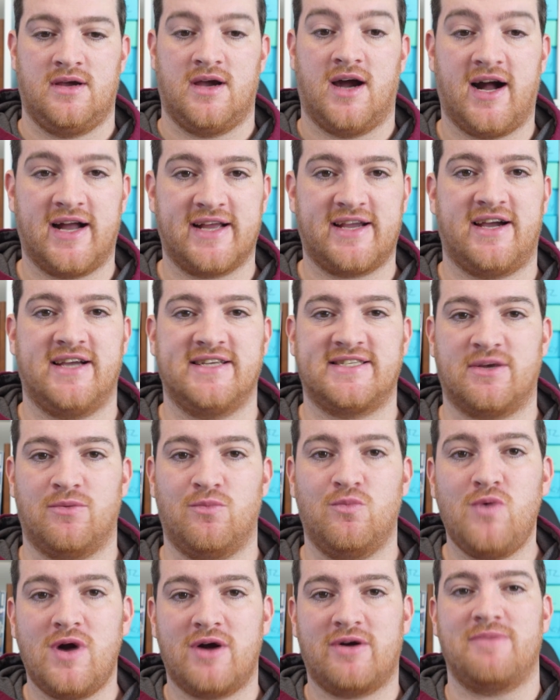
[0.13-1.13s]
Hi guys,
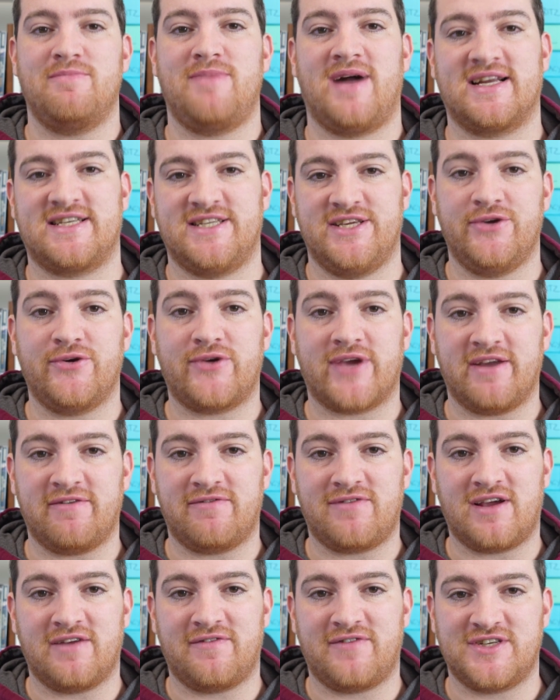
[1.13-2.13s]
and welcome back to
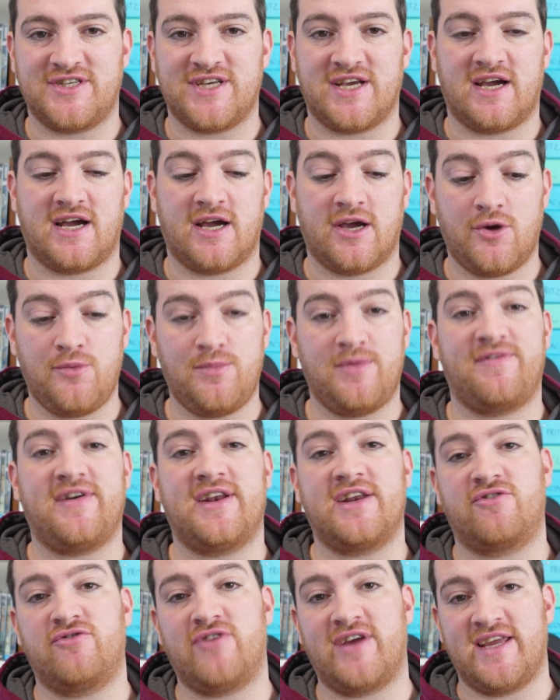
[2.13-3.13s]
UKFlyFisher. I hope you've had
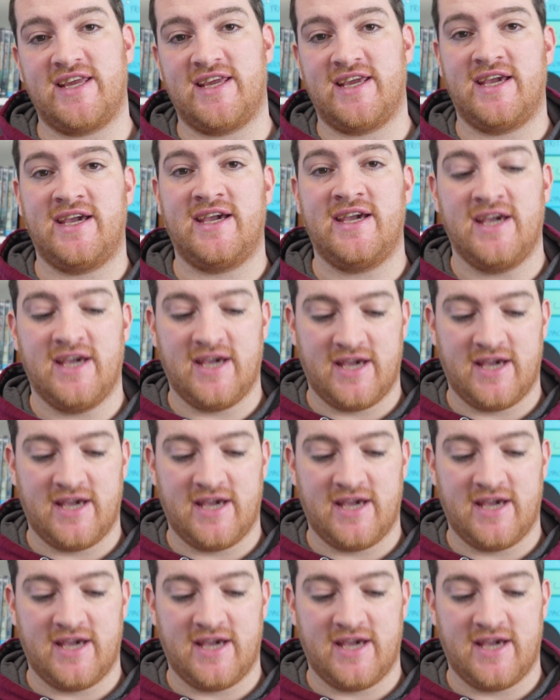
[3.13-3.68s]
a great year.